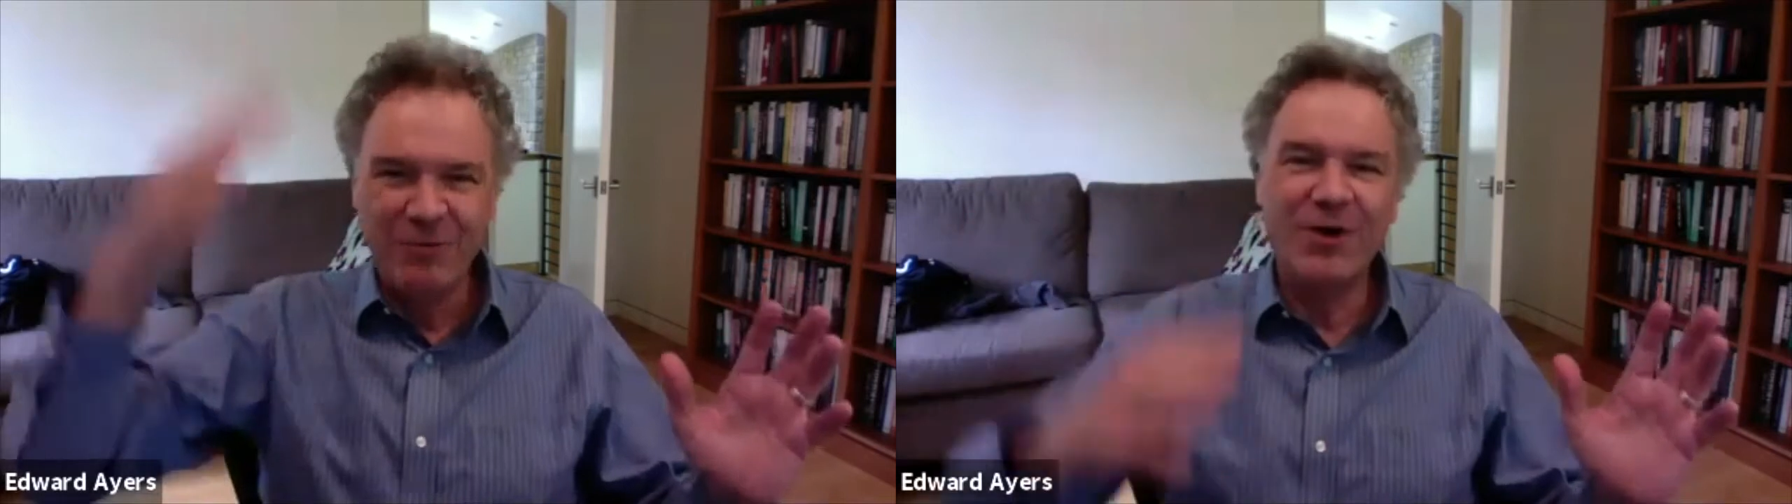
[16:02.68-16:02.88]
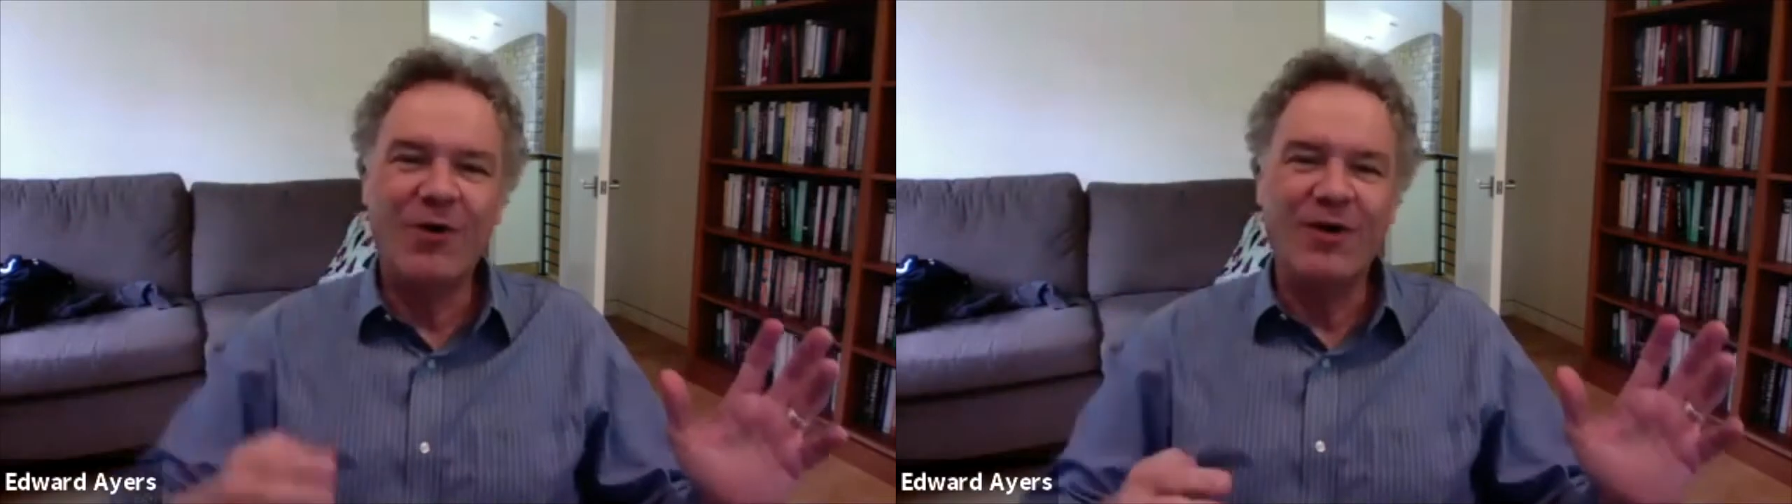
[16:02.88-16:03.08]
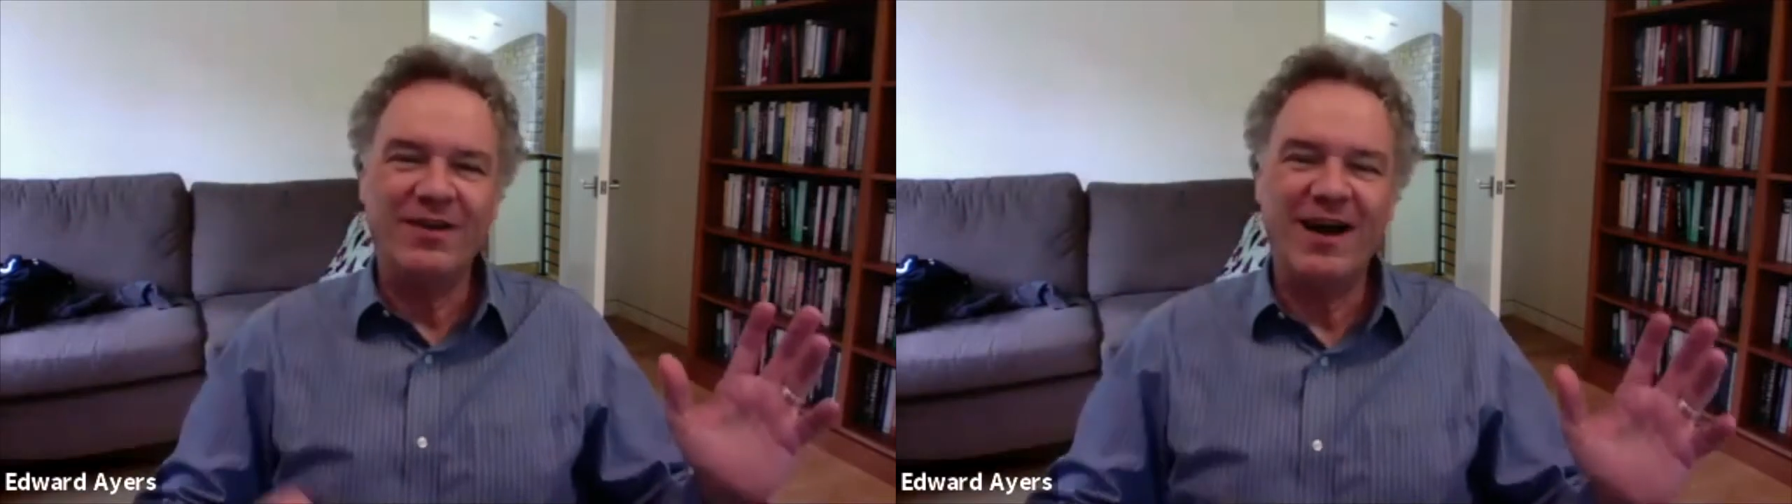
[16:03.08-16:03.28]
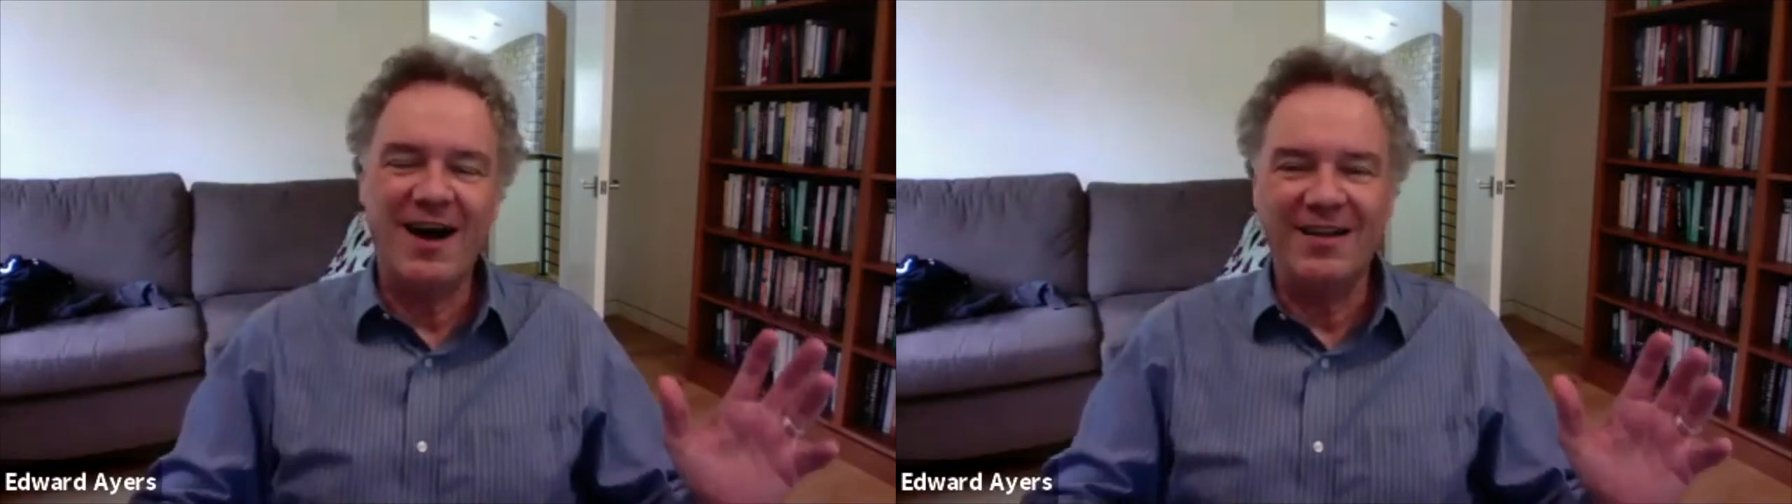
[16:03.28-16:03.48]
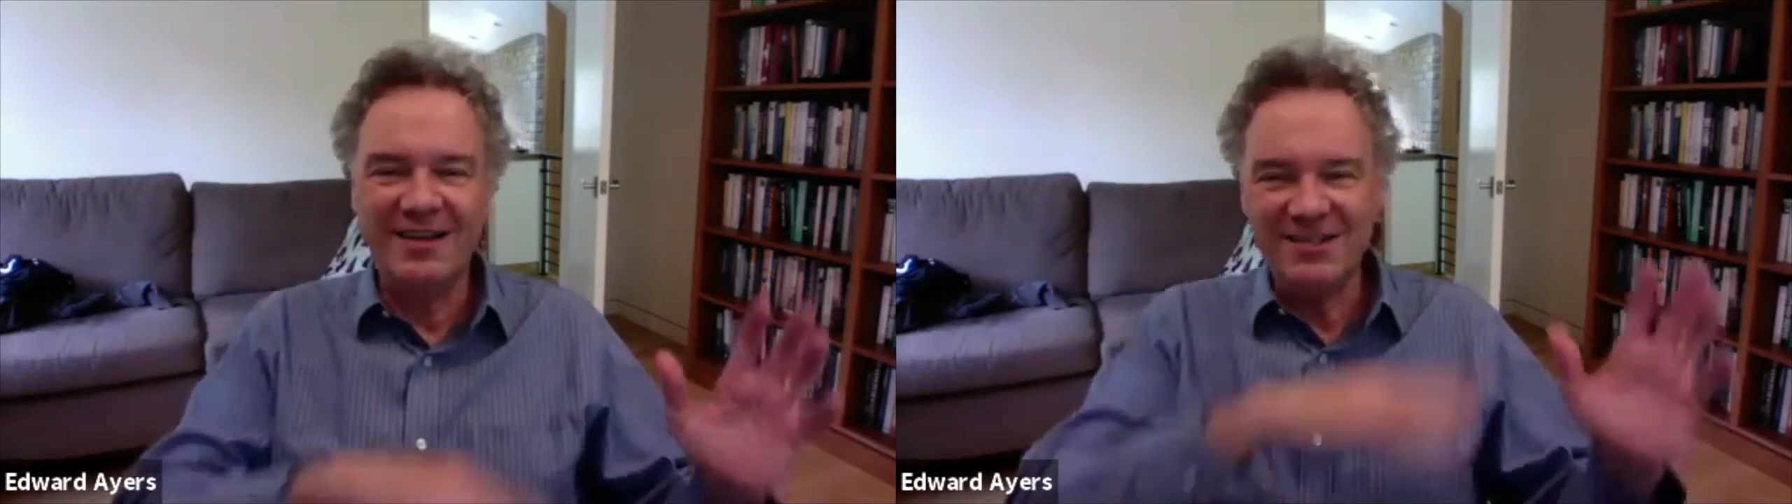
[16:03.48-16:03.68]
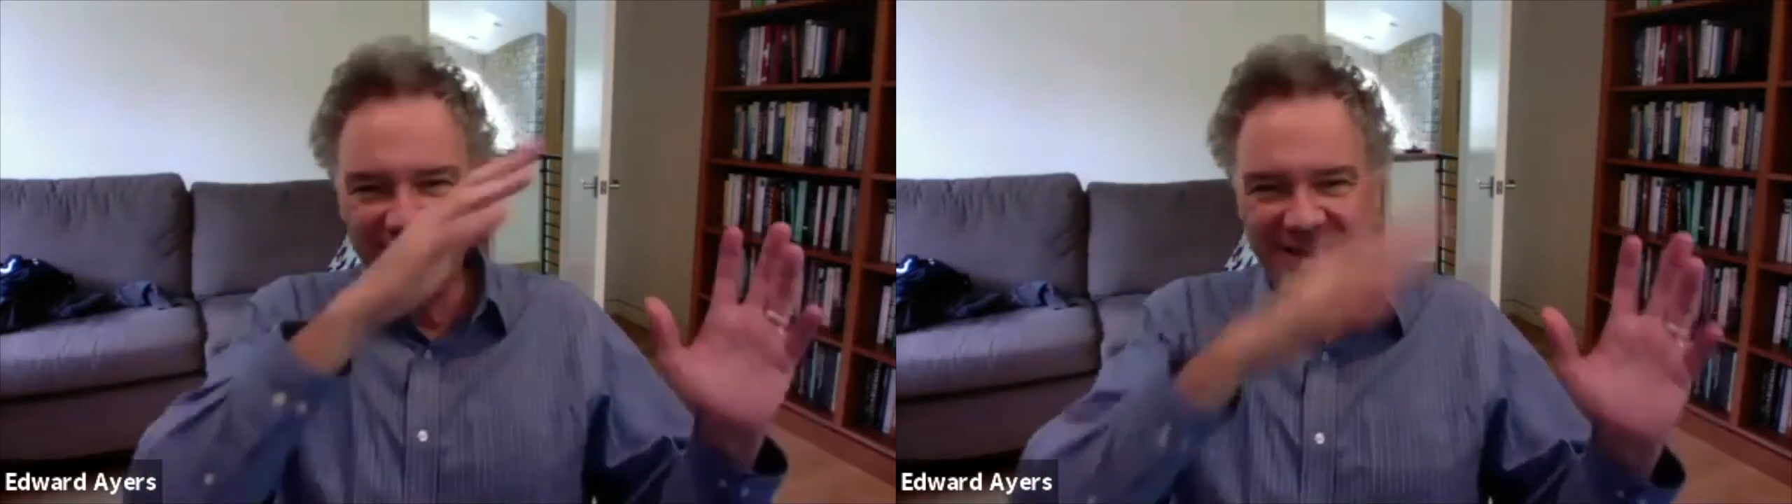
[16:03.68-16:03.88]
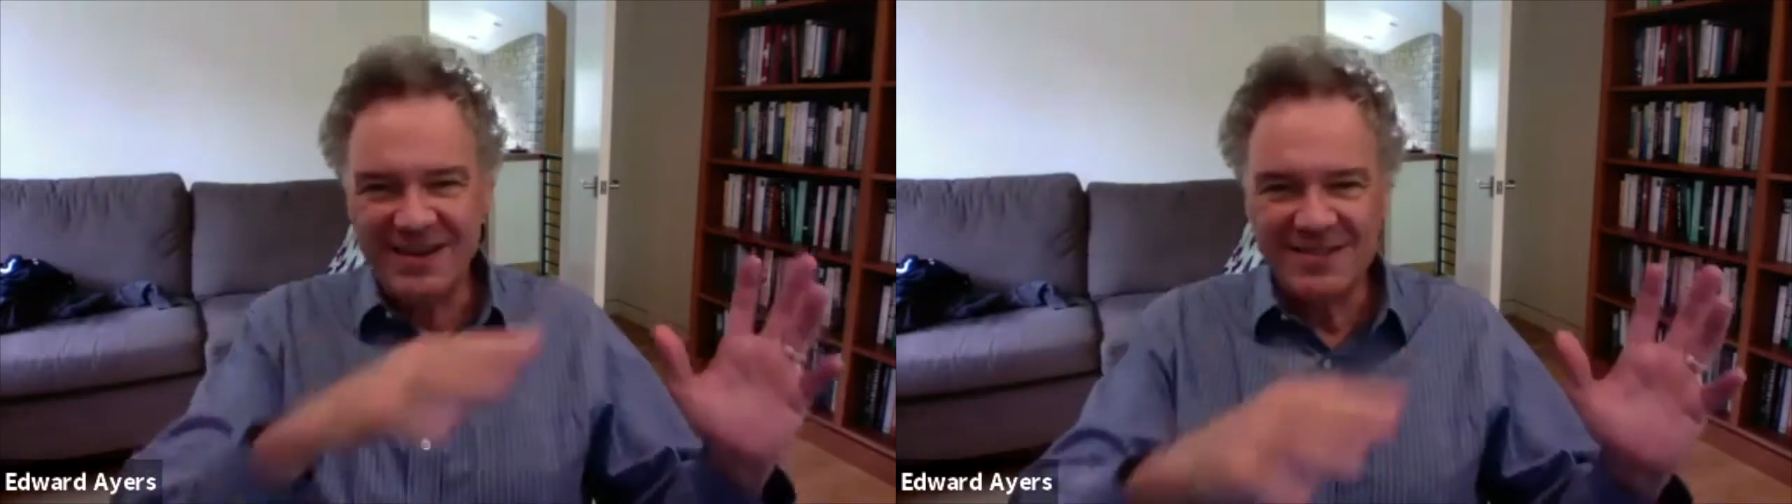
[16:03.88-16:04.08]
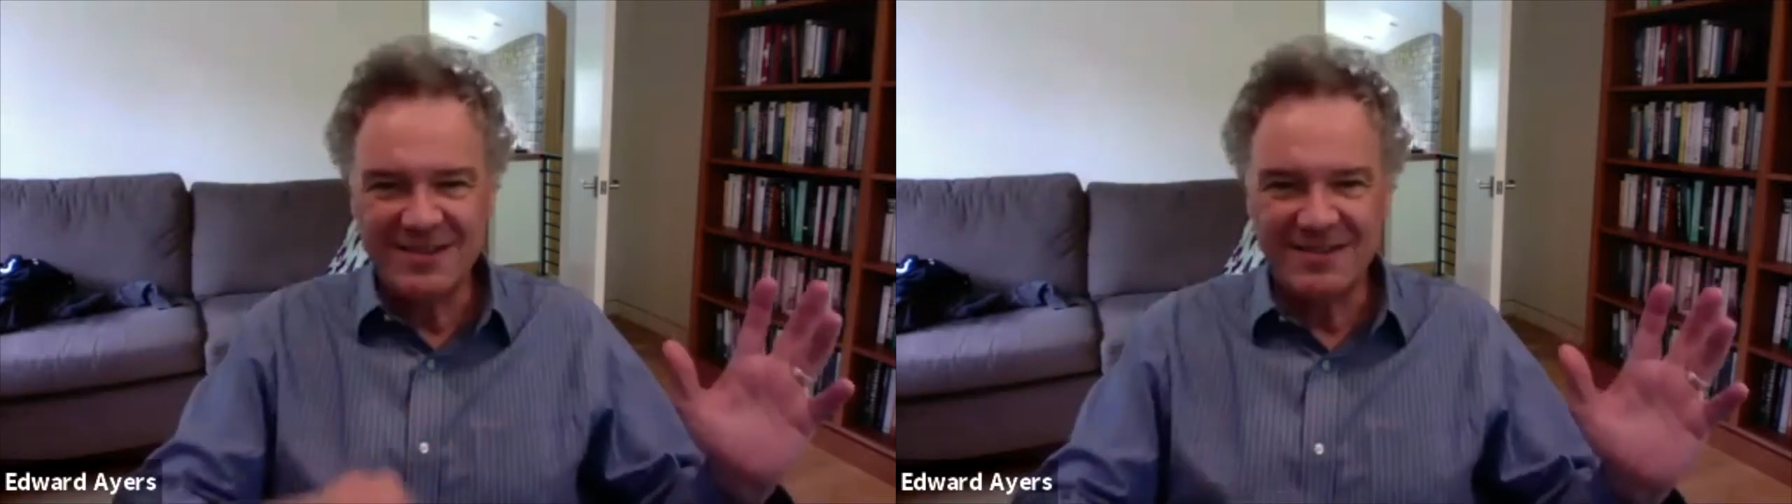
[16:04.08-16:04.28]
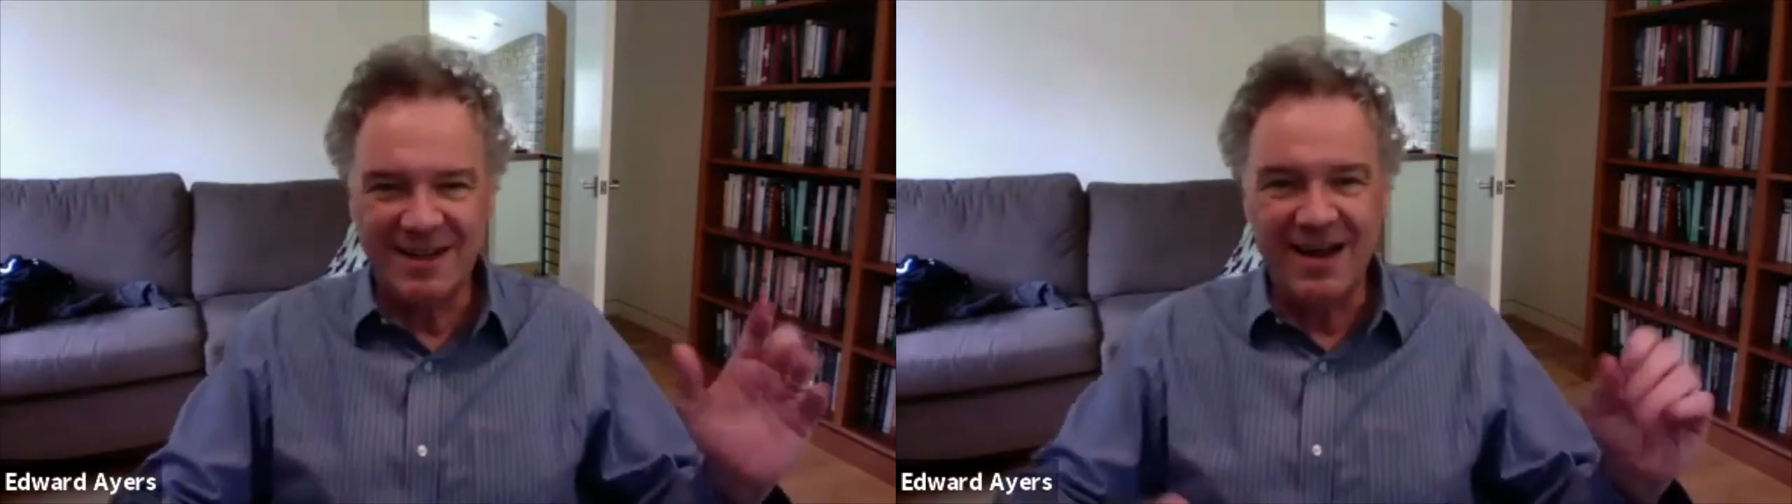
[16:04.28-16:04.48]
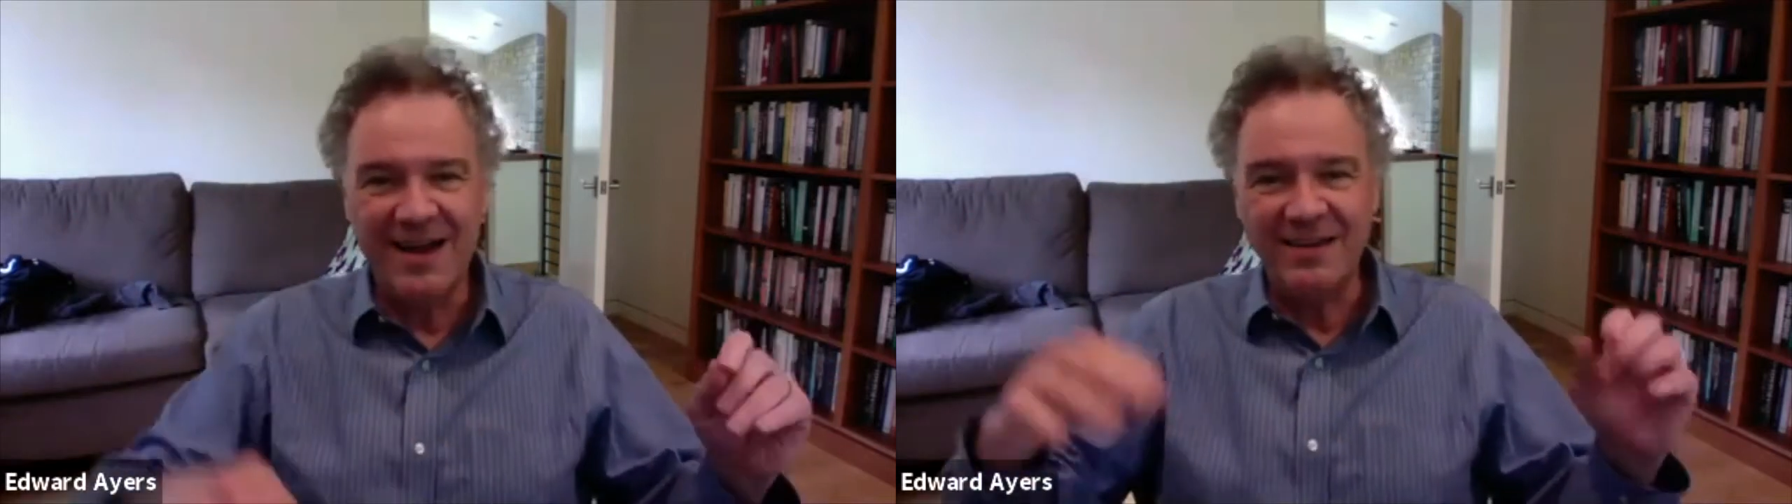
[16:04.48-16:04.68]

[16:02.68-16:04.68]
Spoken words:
going to college, and then it's declined.